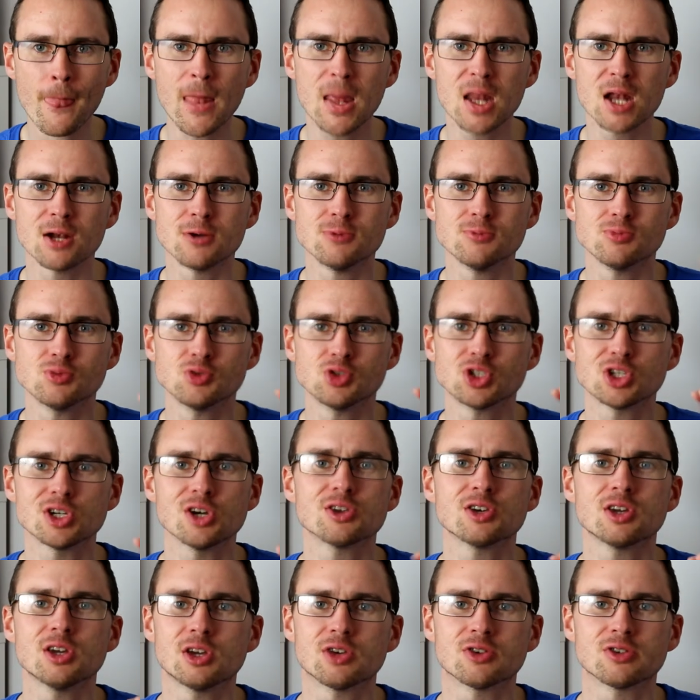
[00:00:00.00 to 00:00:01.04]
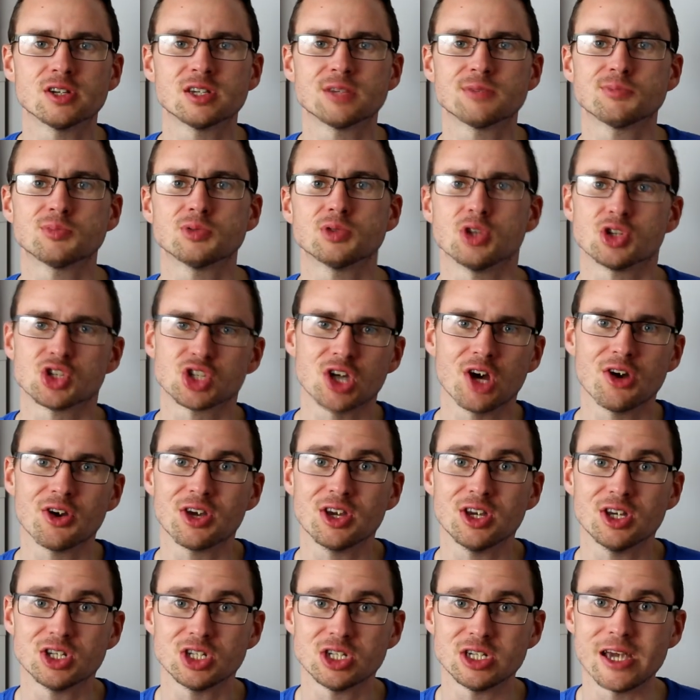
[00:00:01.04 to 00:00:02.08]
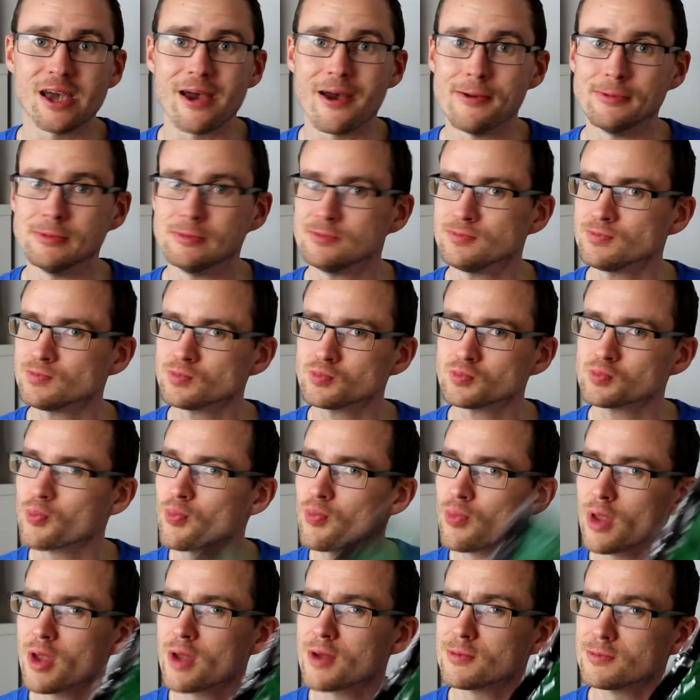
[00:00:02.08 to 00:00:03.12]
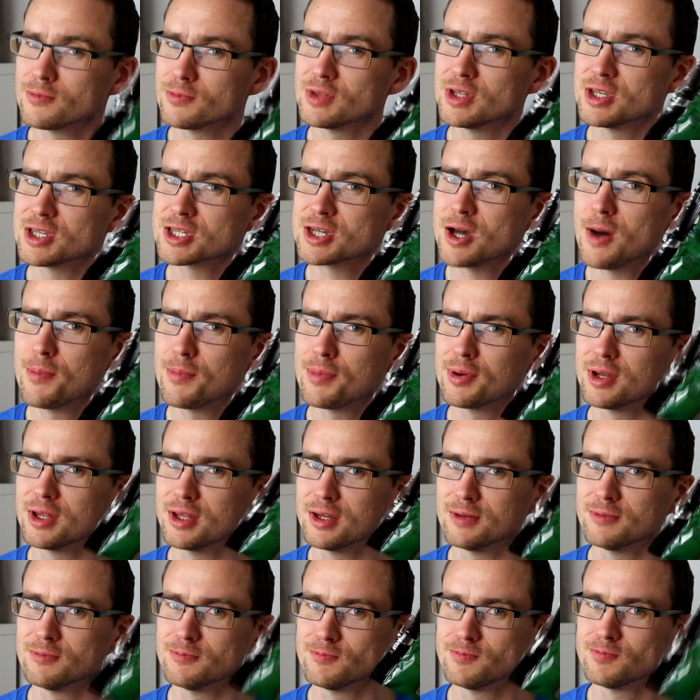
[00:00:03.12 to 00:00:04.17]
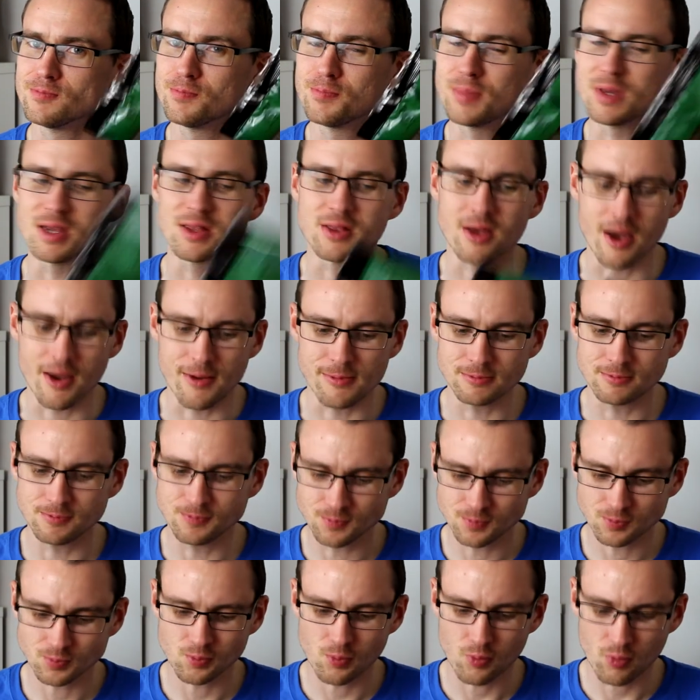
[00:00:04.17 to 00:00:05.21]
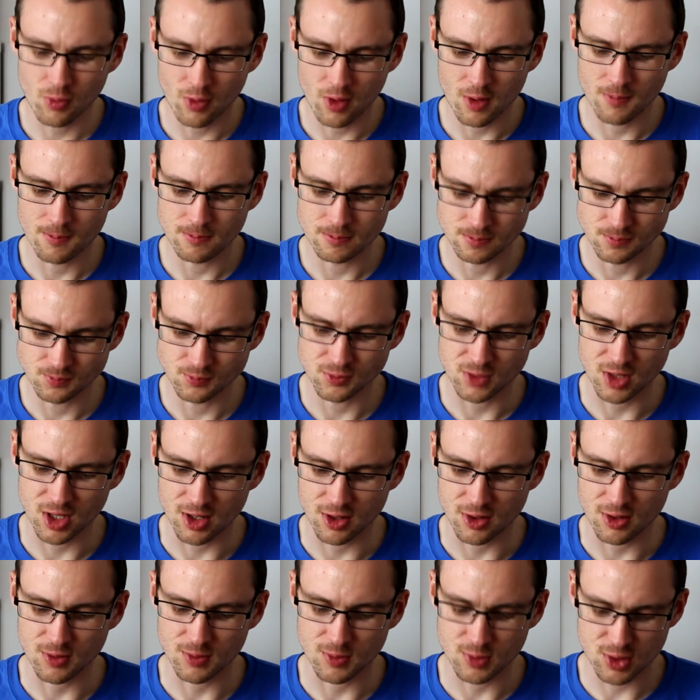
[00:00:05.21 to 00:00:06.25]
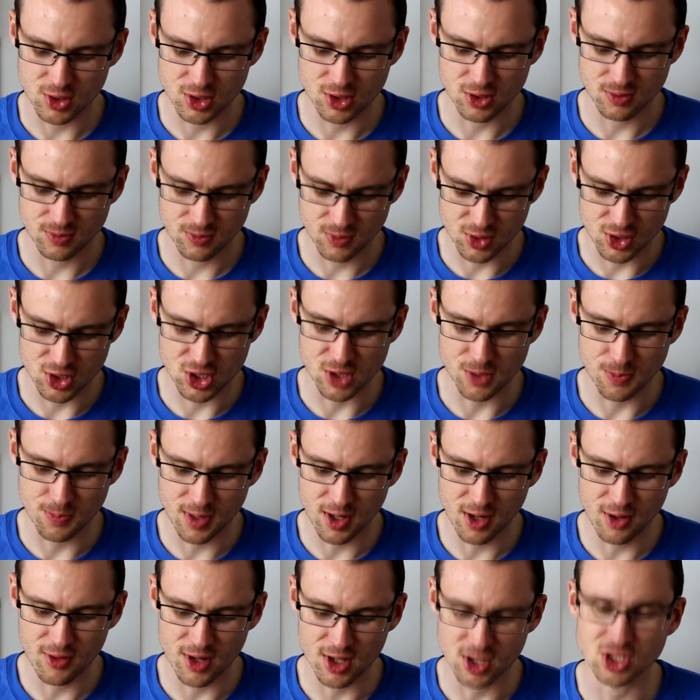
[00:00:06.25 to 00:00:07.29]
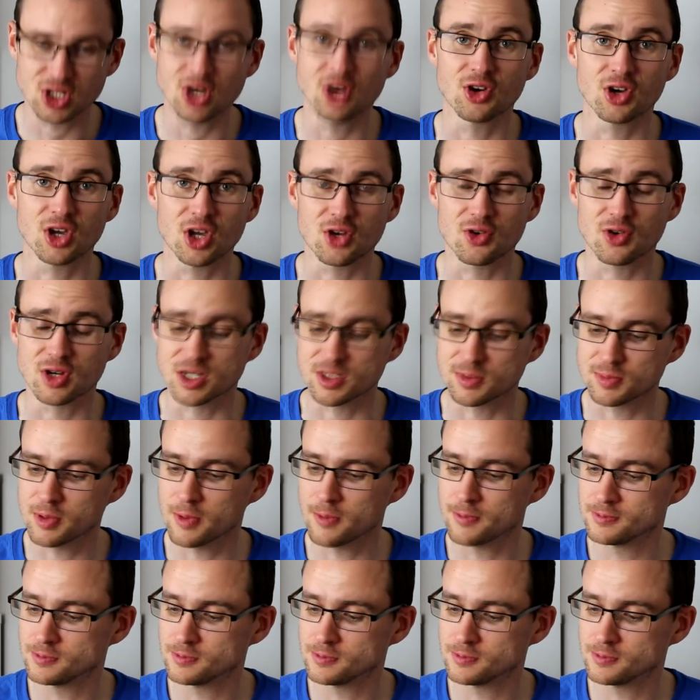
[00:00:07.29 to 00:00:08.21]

you know, chunky crisp, the chunkiest yet. This company beat that. They are the superior chunky crisp.